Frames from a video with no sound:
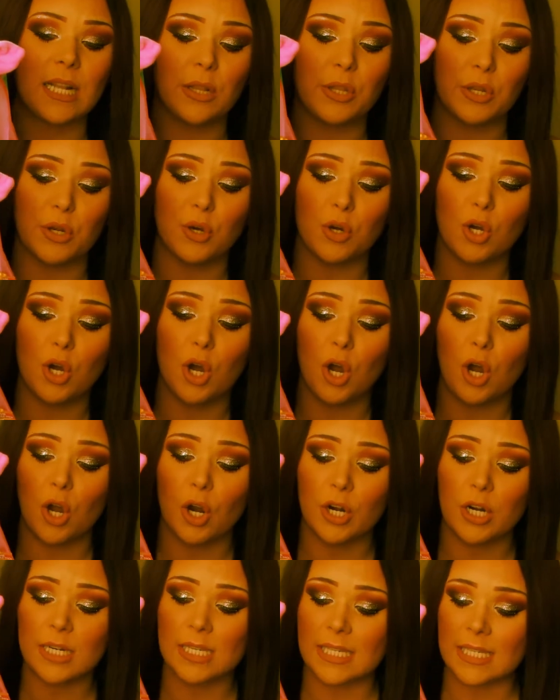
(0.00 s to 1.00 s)
a little
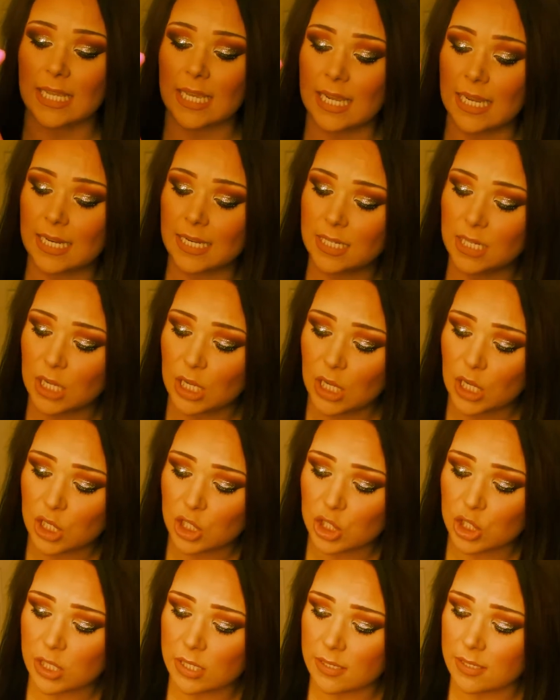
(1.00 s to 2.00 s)
car seat.
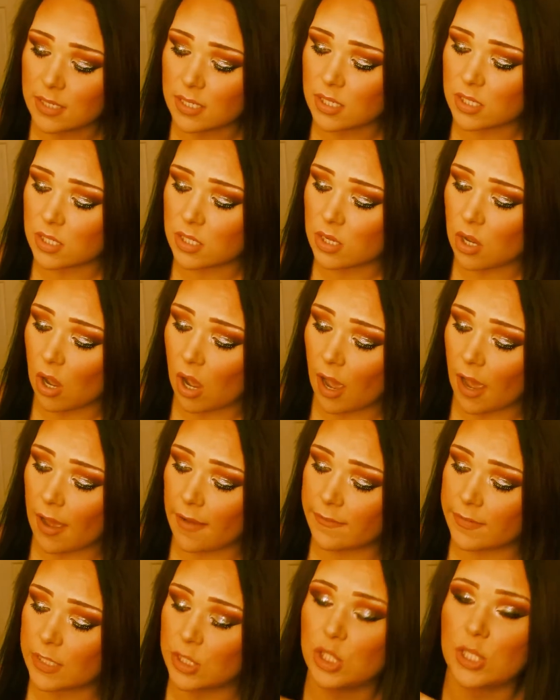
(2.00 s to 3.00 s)
She's
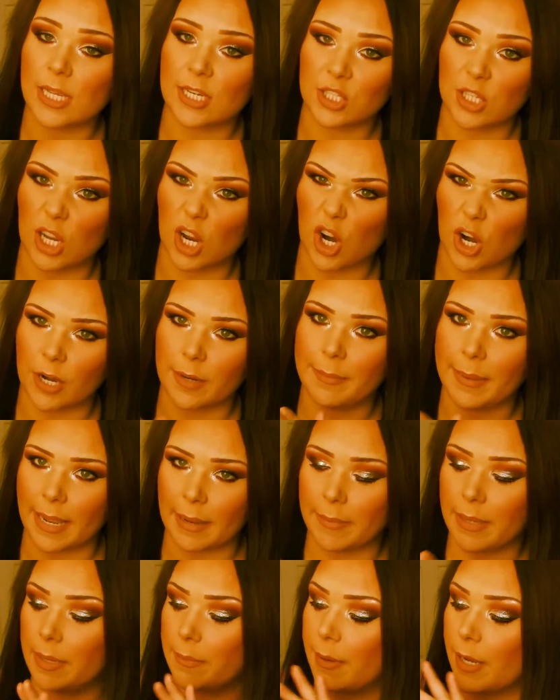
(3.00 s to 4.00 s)
soft. She's actually a hard
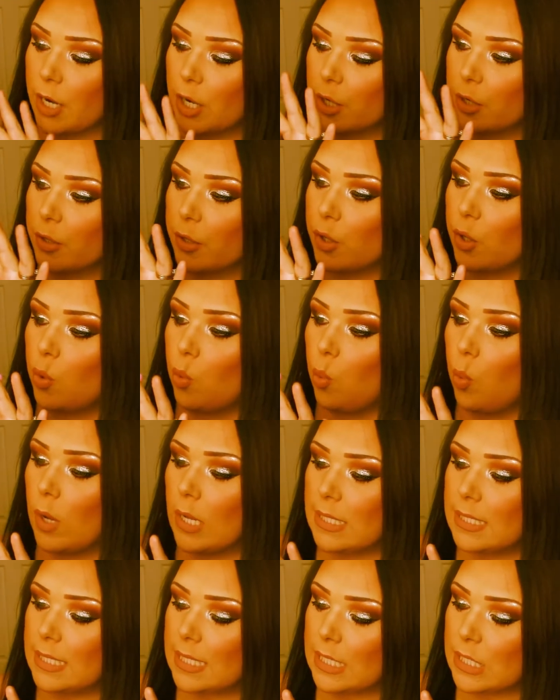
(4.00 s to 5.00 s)
baby, but her little
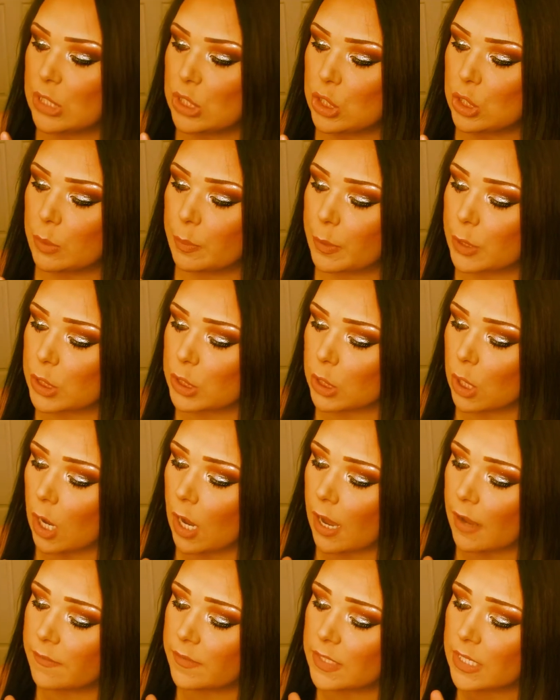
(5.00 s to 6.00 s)
onesie is super
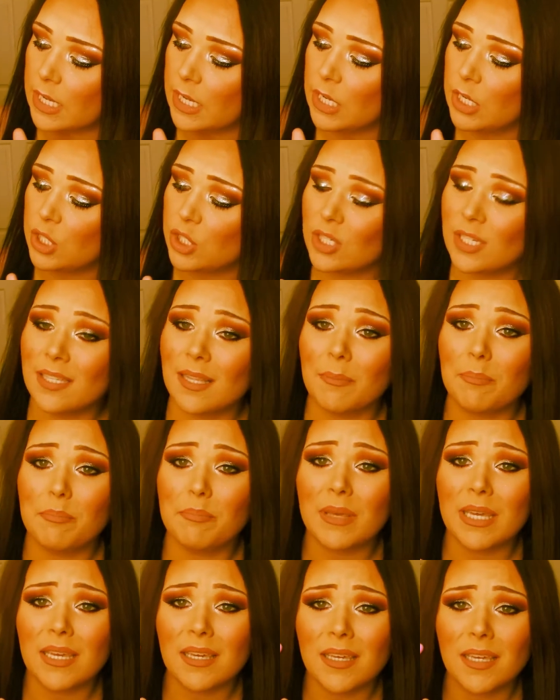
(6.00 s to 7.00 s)
soft. She's a
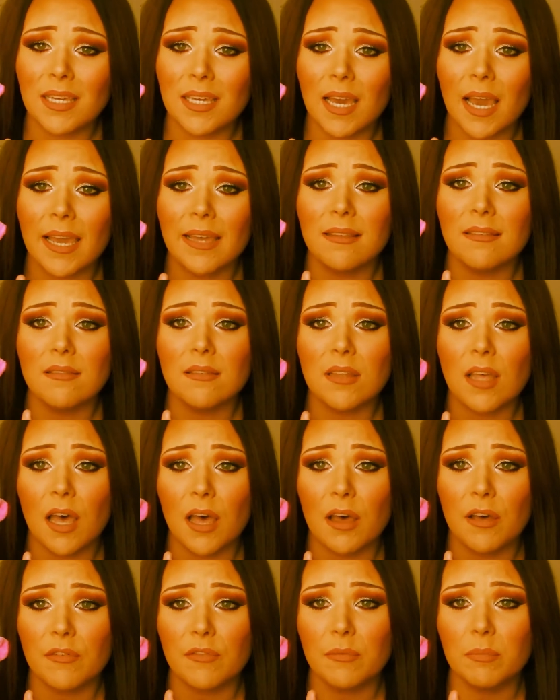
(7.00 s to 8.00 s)
binky. I
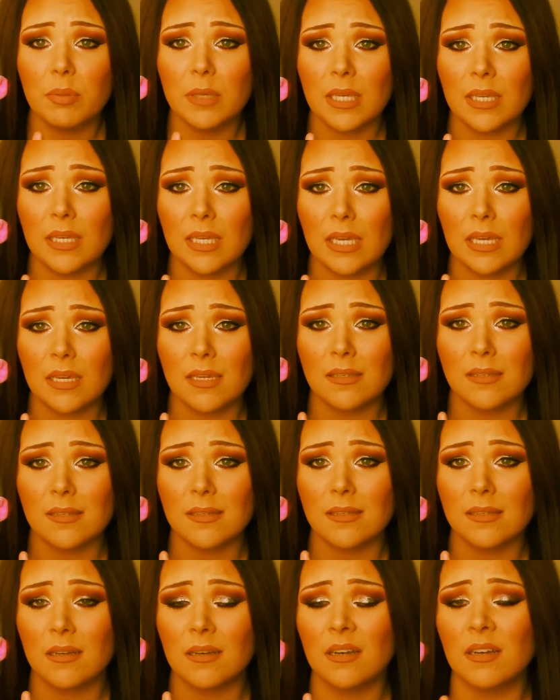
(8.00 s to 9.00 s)
love
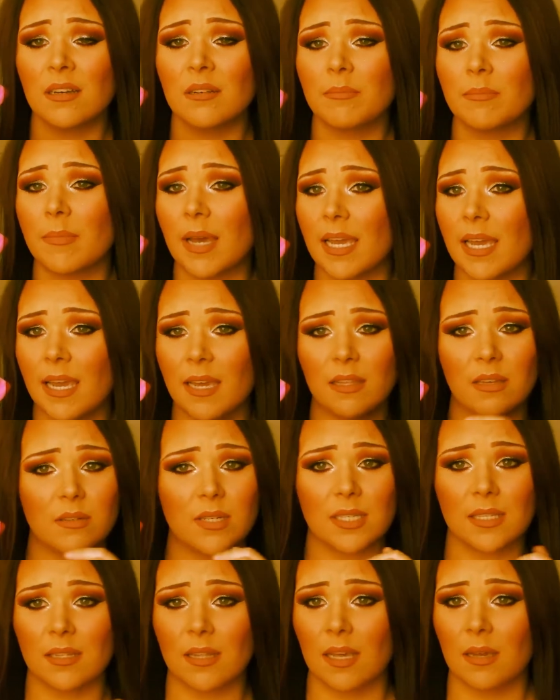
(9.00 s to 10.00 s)
binkies. Oh, my Halo
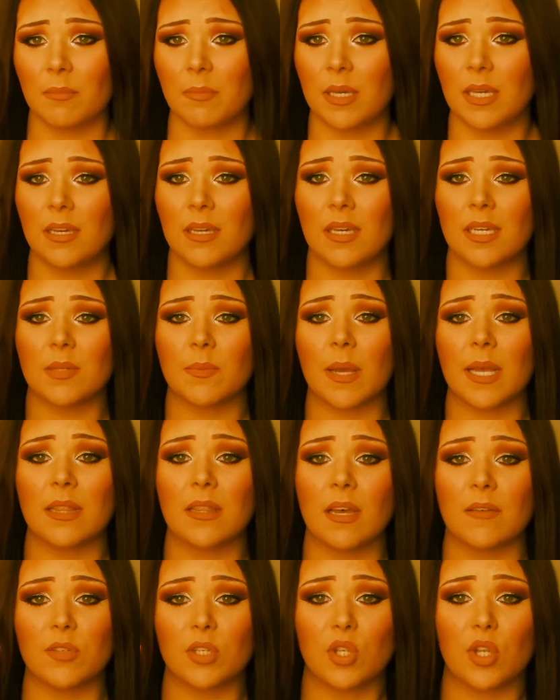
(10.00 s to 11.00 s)
doesn't like binkies, but
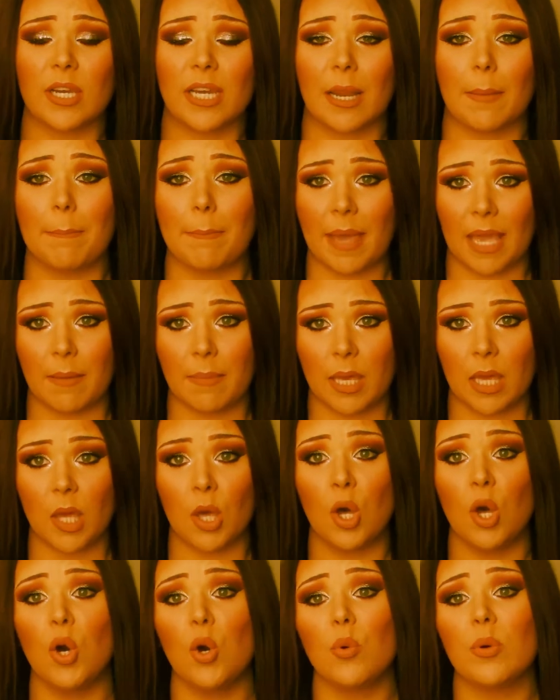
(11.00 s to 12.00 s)
I love to look at a
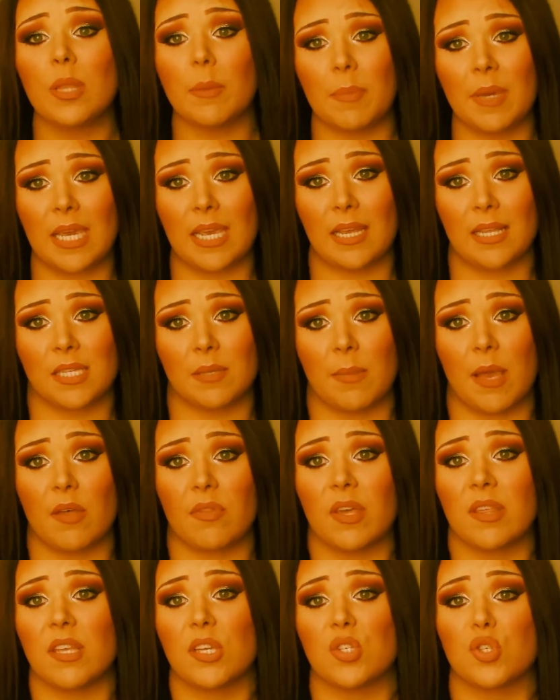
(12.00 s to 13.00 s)
baby with a binky in its
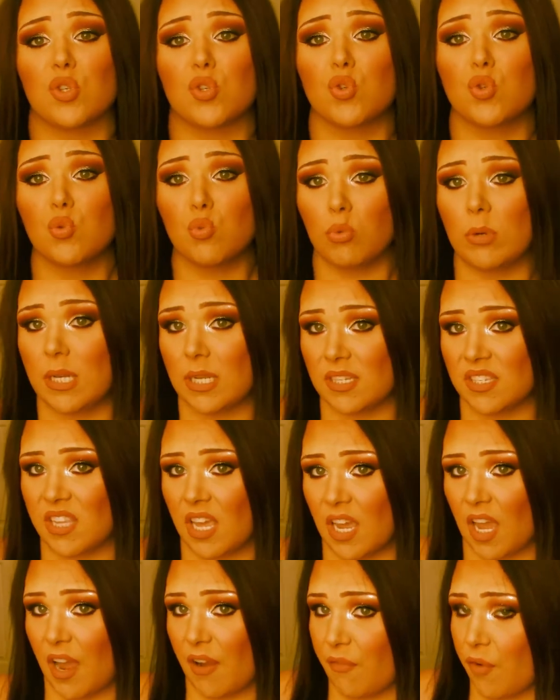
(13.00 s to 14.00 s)
mouth. I think it's the sweetest
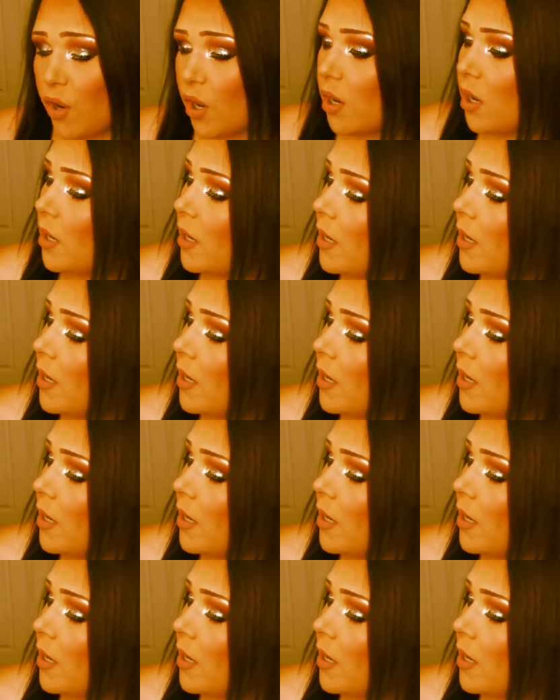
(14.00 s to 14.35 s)
thing ever.